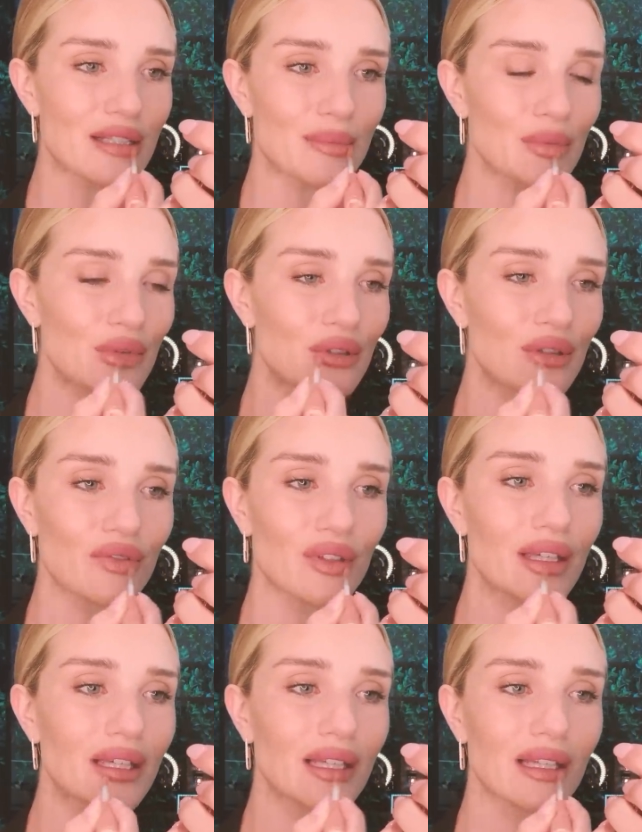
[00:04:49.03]
It's more
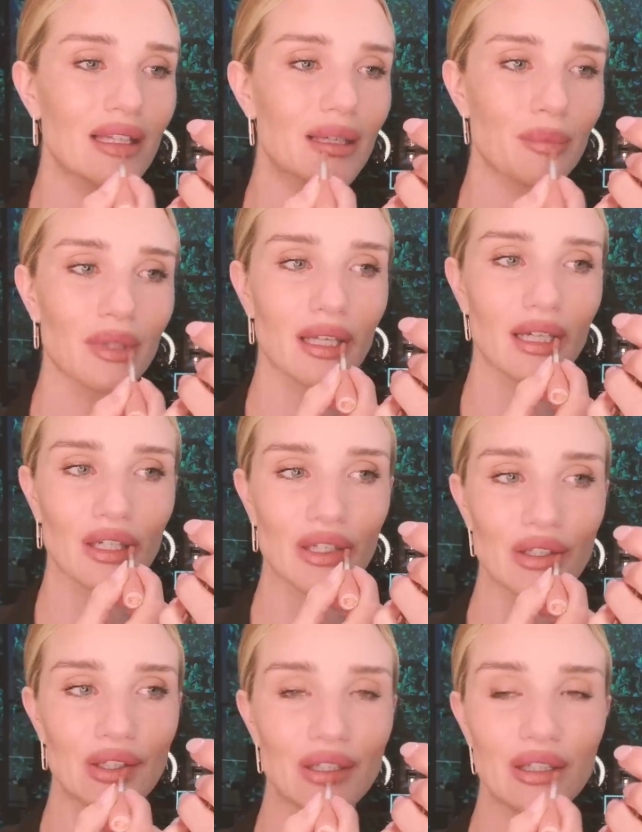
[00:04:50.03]
of like a lip
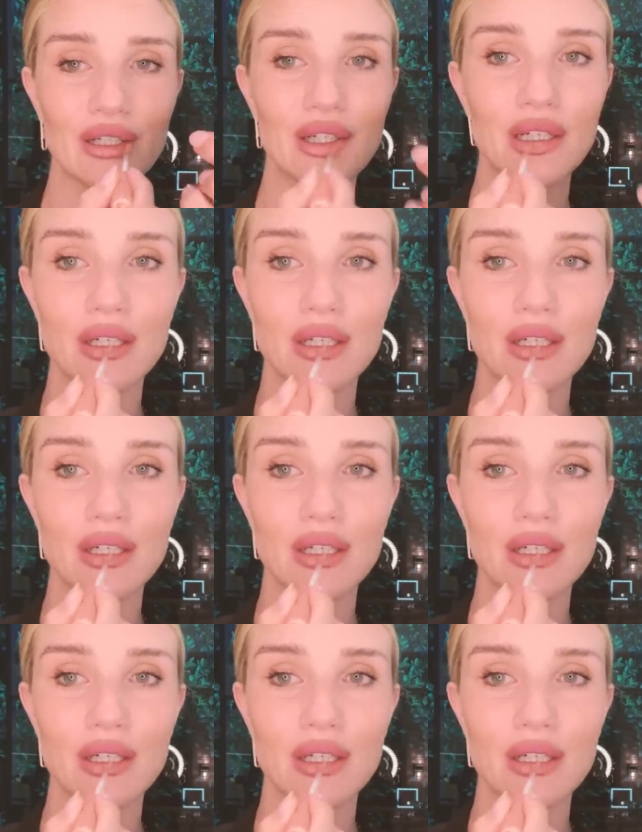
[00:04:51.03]
lacquer.